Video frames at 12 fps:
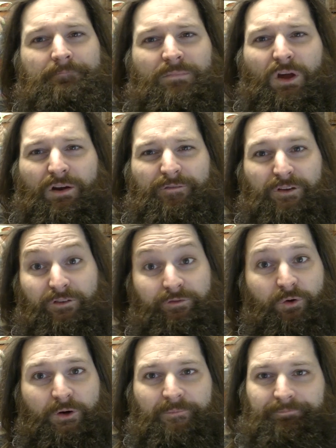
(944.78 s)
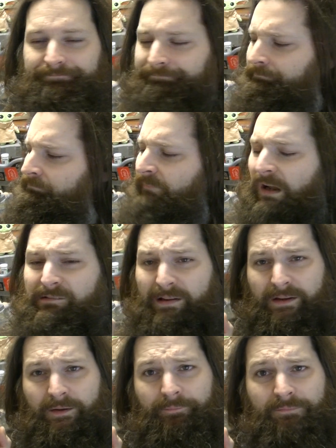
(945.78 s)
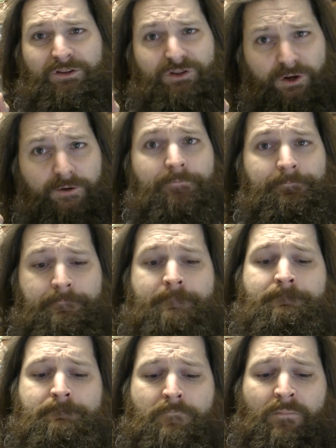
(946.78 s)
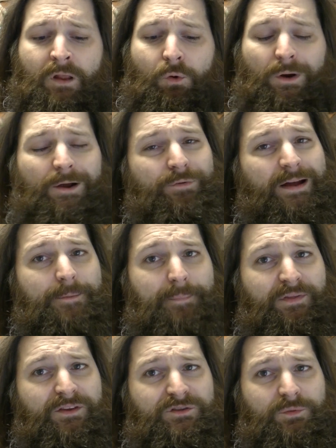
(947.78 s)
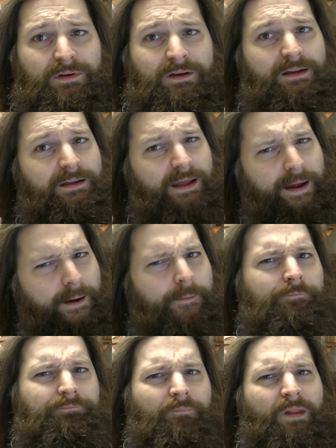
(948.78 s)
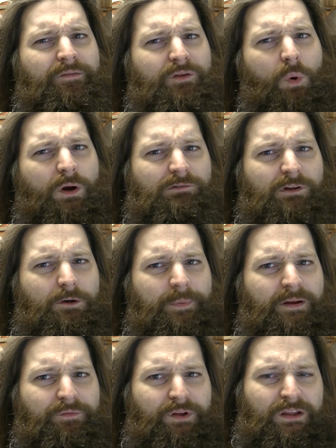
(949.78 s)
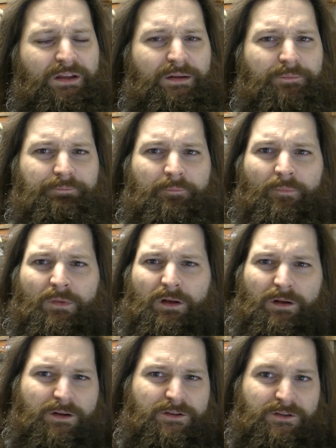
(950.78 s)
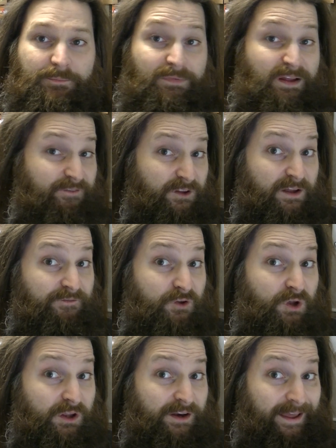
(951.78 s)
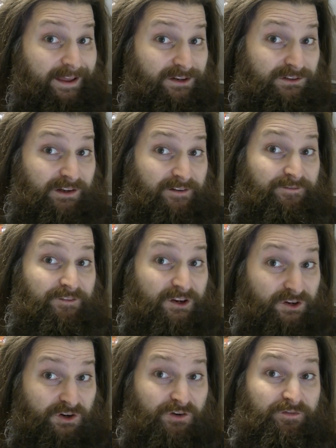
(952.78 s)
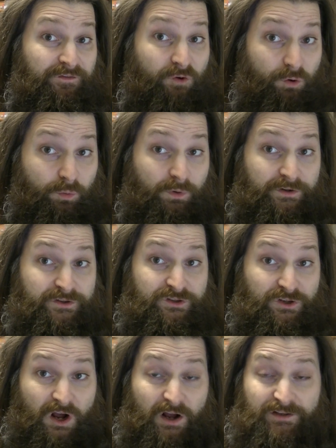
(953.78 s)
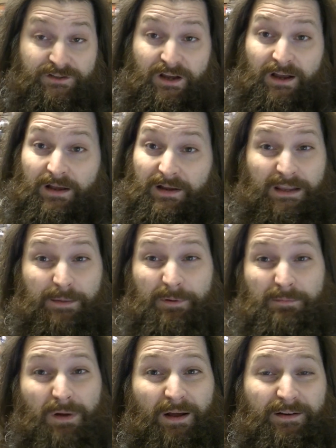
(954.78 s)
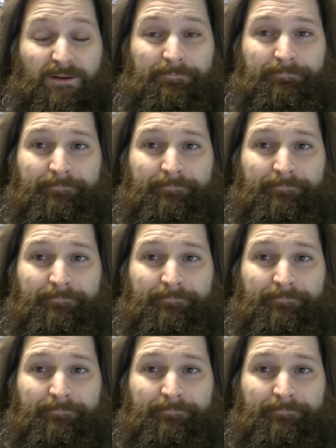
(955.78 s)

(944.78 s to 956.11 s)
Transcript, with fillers: got a feel for it. I like it. It's good. Would I recommend this one? Yeah. If you want a little bit of a heat, some if you if you can handle a vinegar forward sauce. Keep in mind,